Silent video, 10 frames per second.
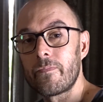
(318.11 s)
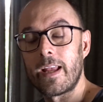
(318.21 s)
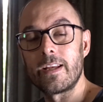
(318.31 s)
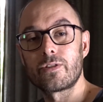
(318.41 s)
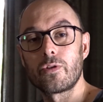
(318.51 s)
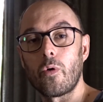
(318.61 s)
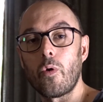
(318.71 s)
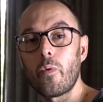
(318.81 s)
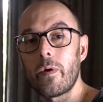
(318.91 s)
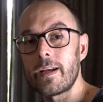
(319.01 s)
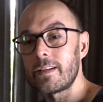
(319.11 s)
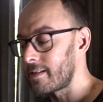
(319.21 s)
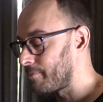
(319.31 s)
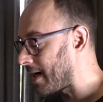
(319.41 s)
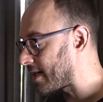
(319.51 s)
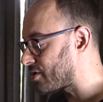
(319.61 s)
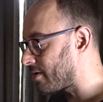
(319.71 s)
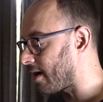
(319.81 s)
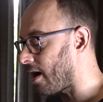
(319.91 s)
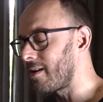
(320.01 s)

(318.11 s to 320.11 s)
is to always make sure